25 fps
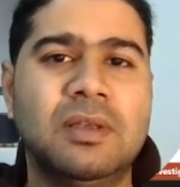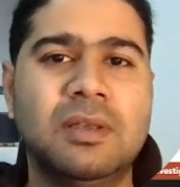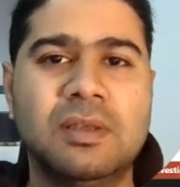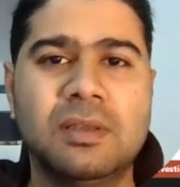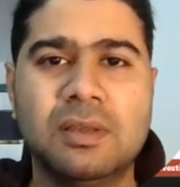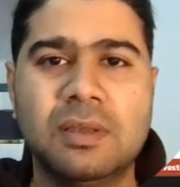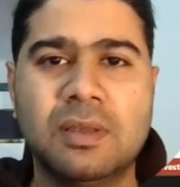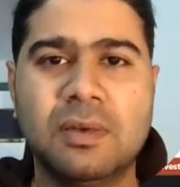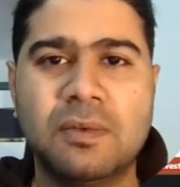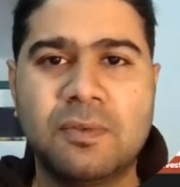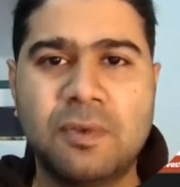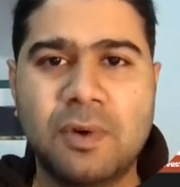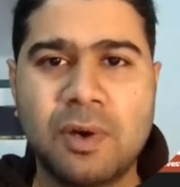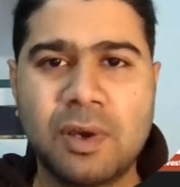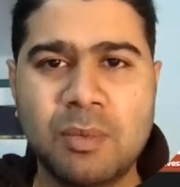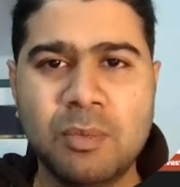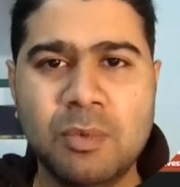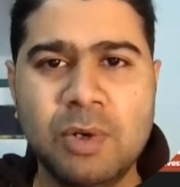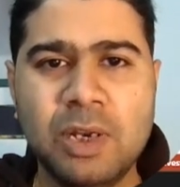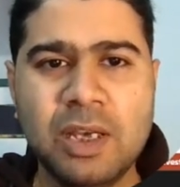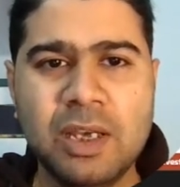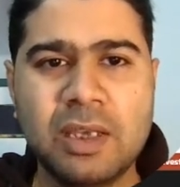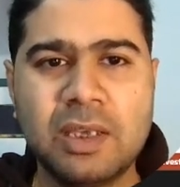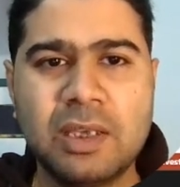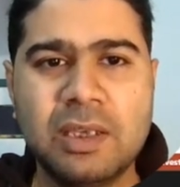The
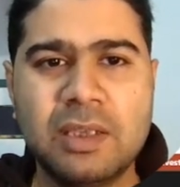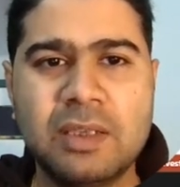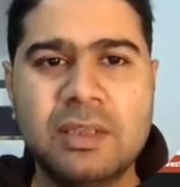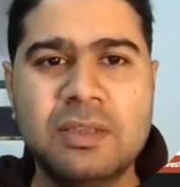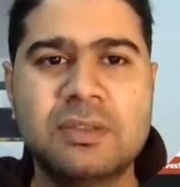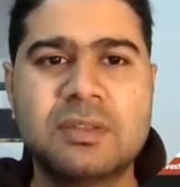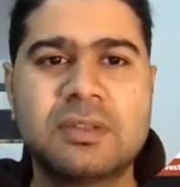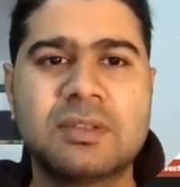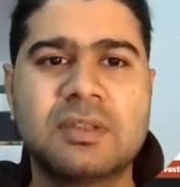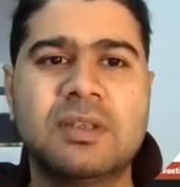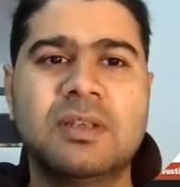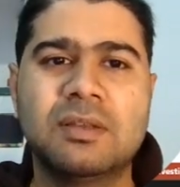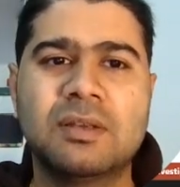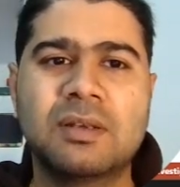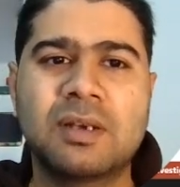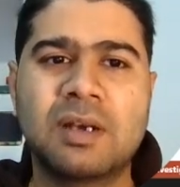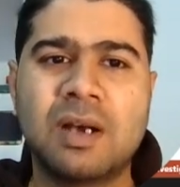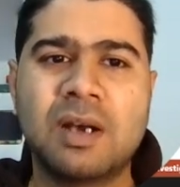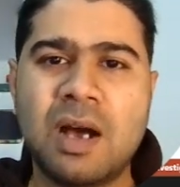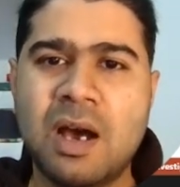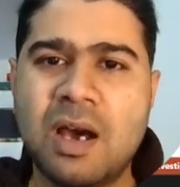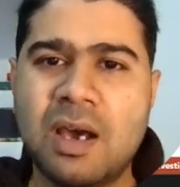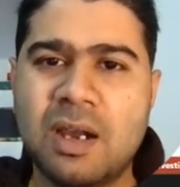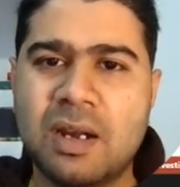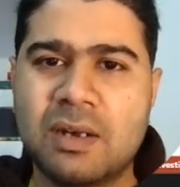formula is
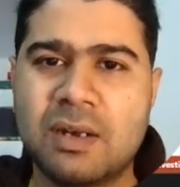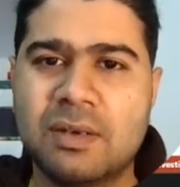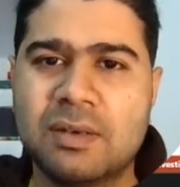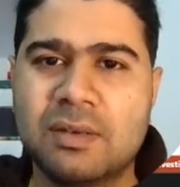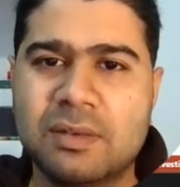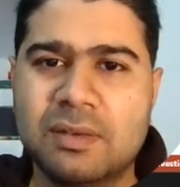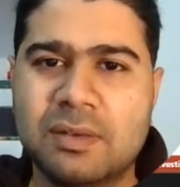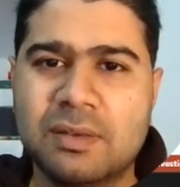CAR.